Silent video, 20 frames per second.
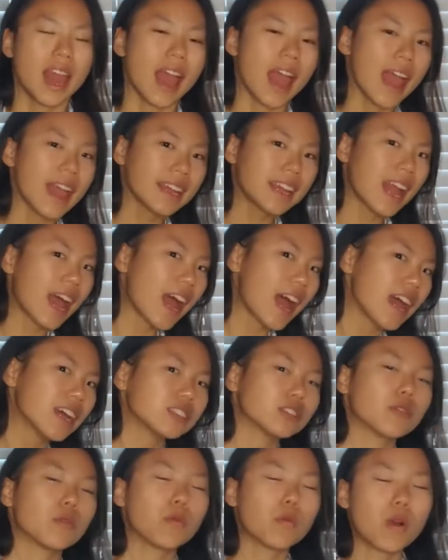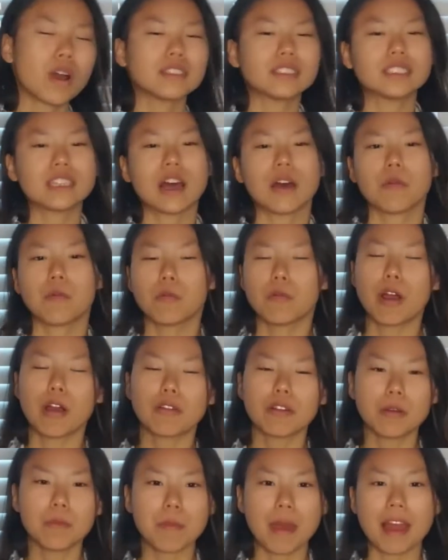Hey guys, what's up?
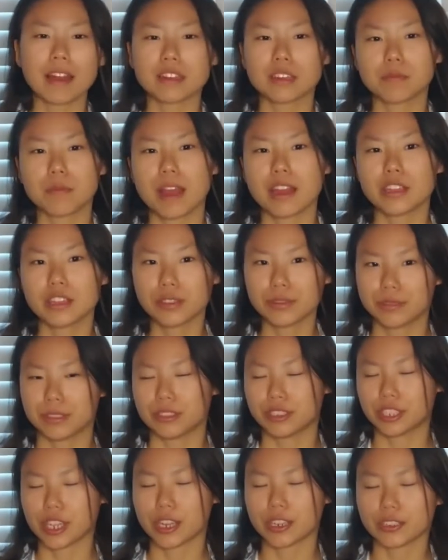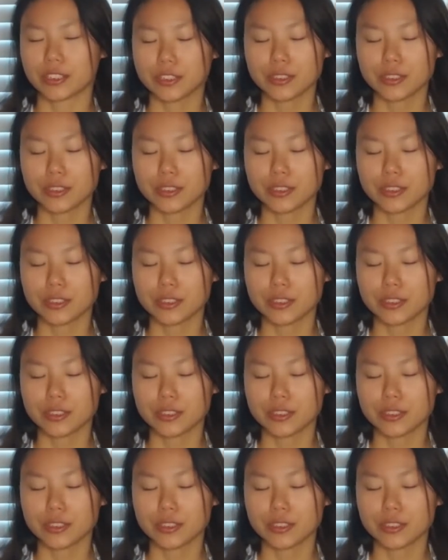Welcome back to my YouTube channel.